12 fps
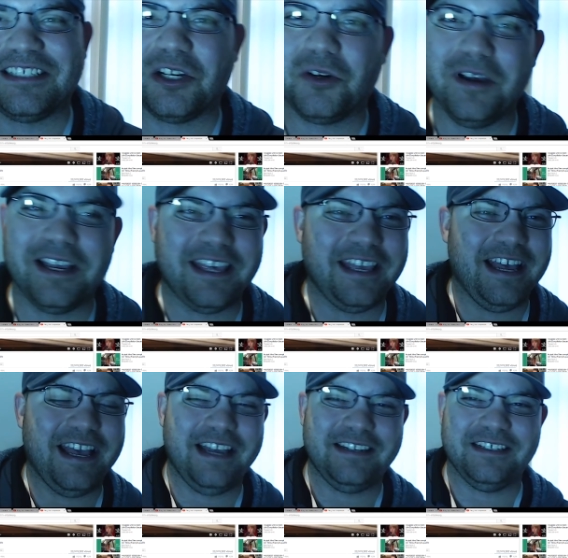a quickie. I
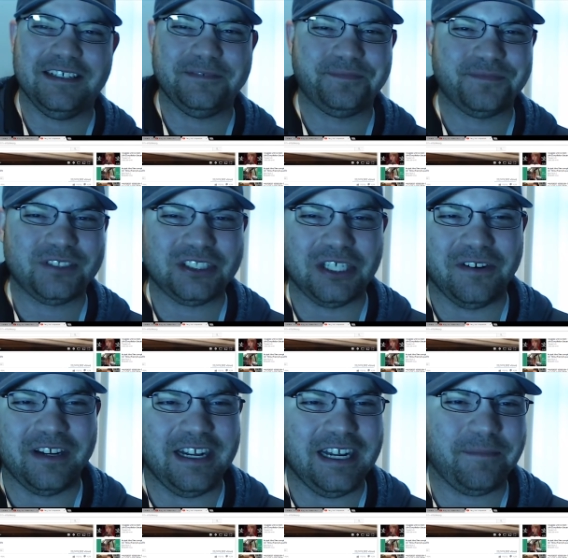had to show
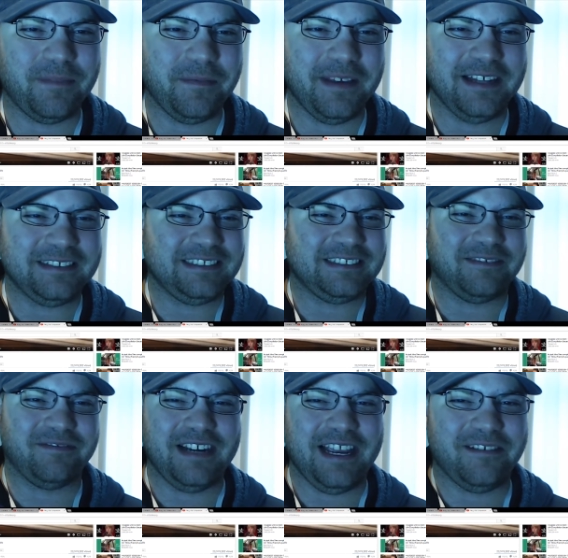it up. I mean, it's just a
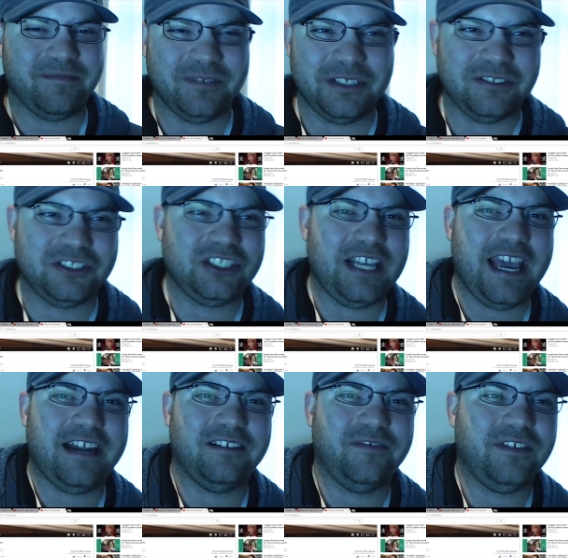random little
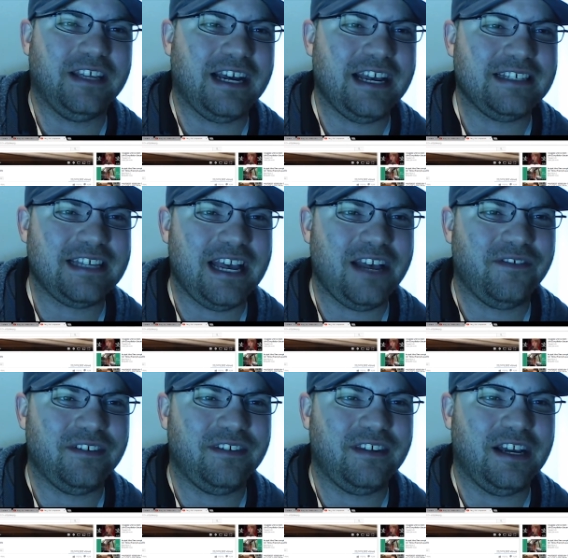channel. If you guys
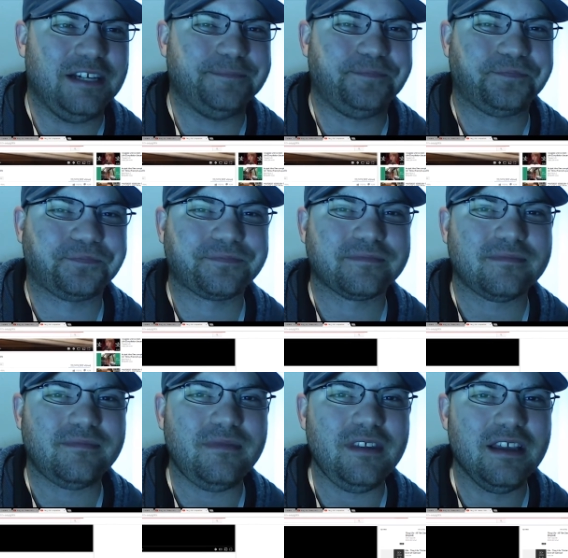haven't, um,
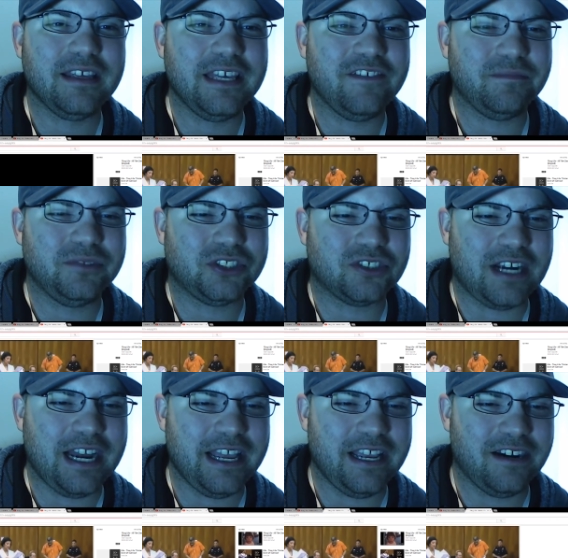give him a
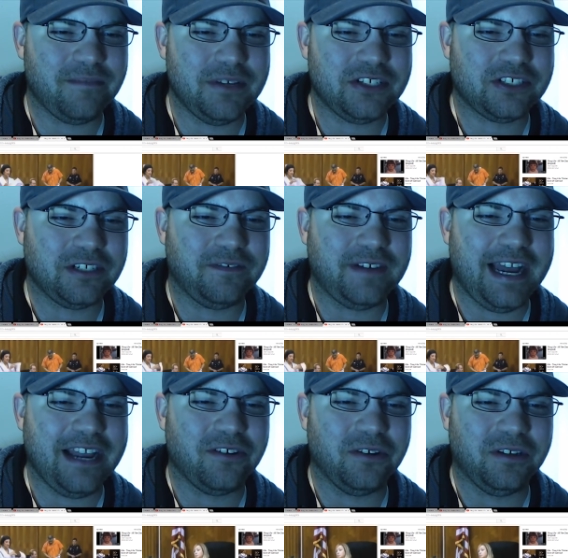try here. Mr.
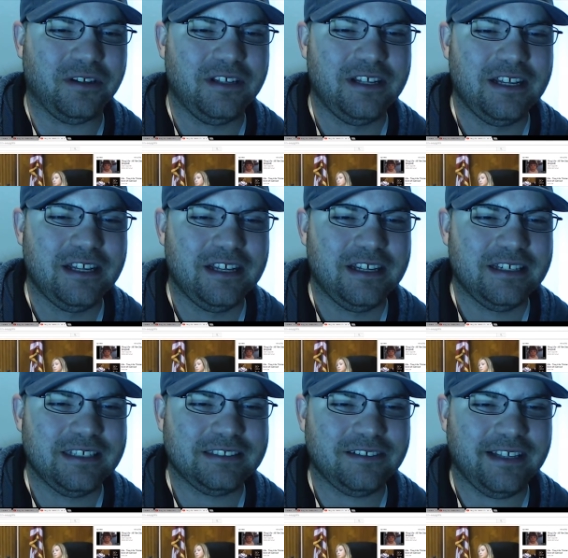Viral.
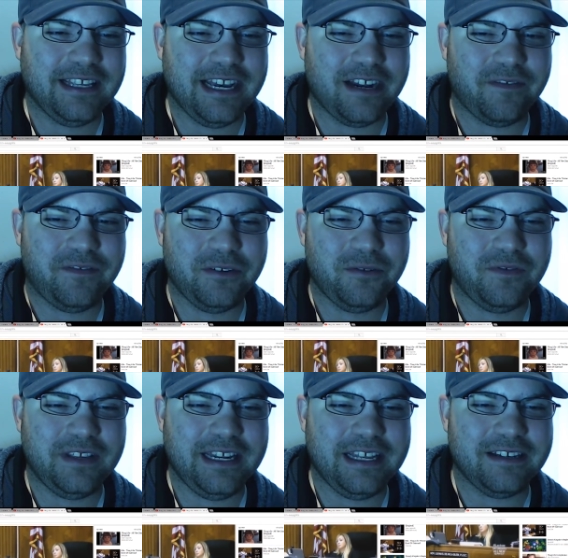He's only got a few
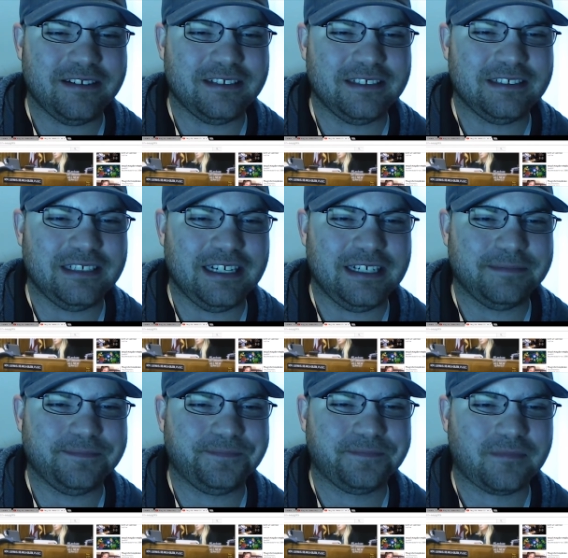video or er,
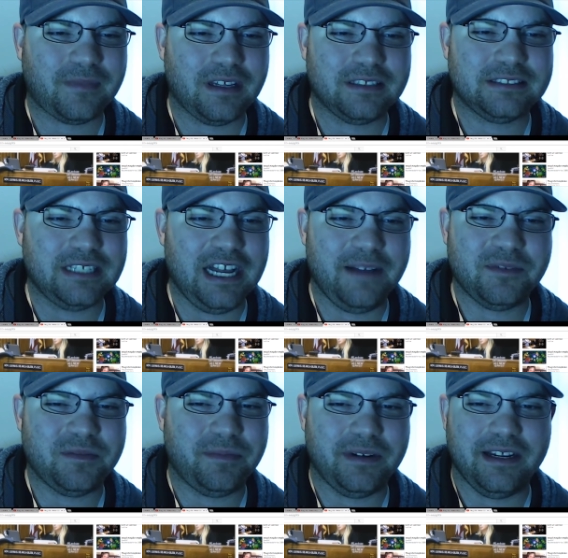um, subs,
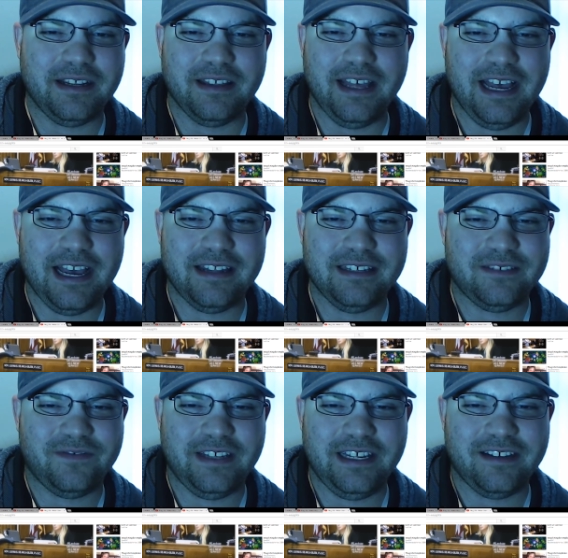but yeah, this
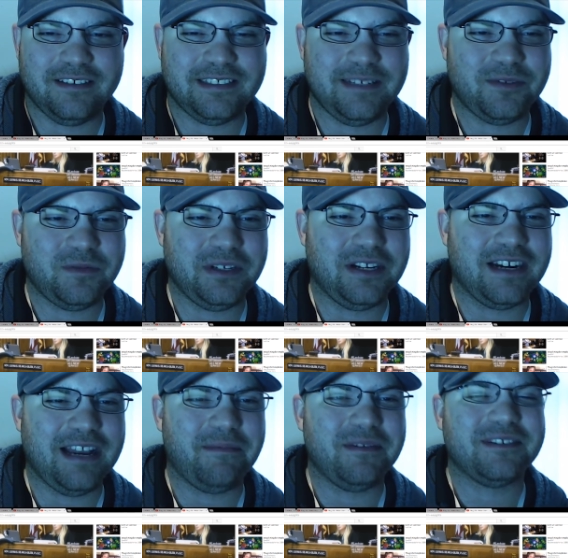video seems to be
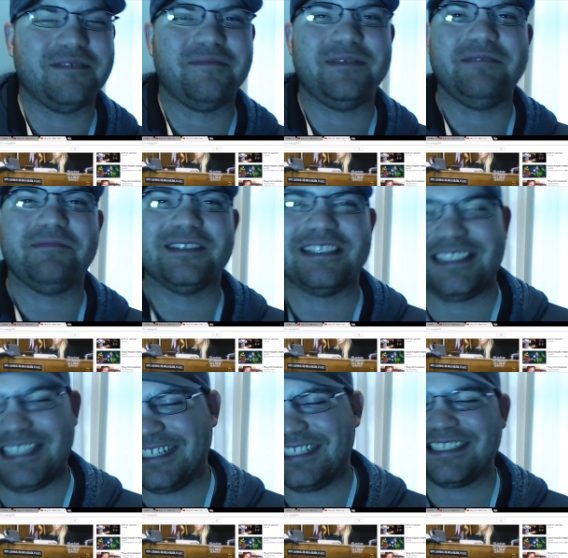grabbing some people's
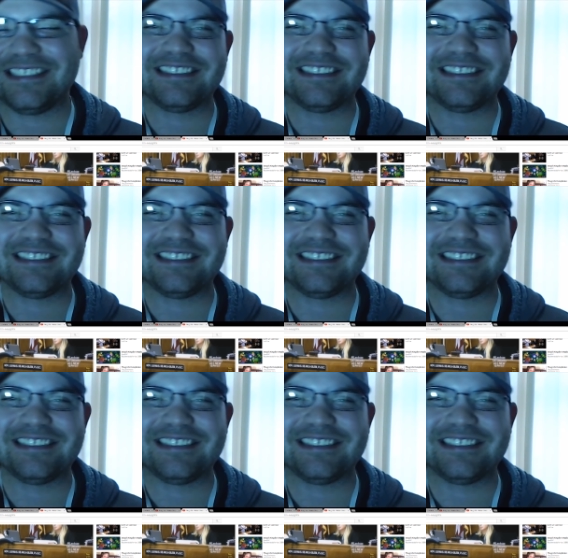attention.